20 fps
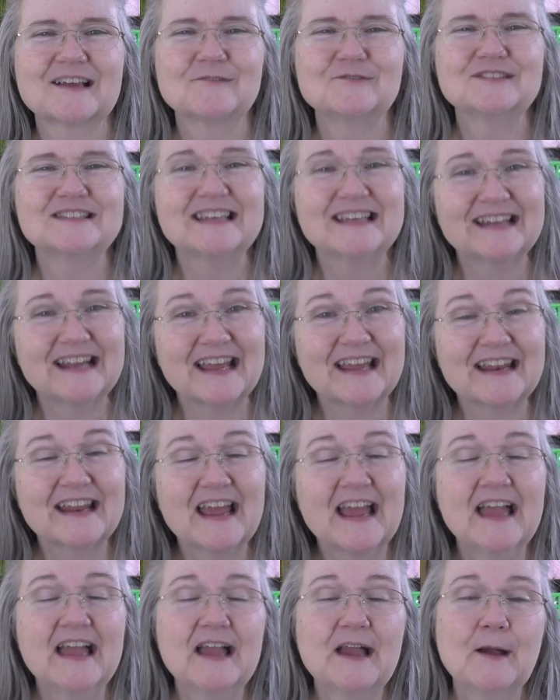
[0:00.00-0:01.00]
I've seen it,
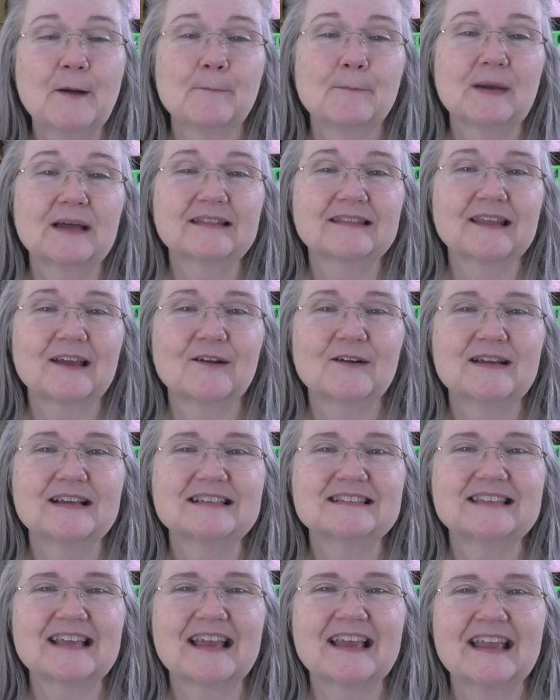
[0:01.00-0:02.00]
but there
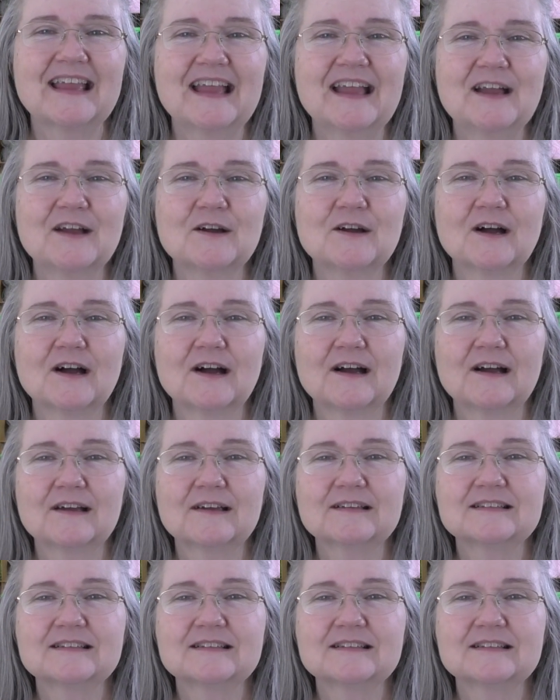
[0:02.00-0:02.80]
is a uh,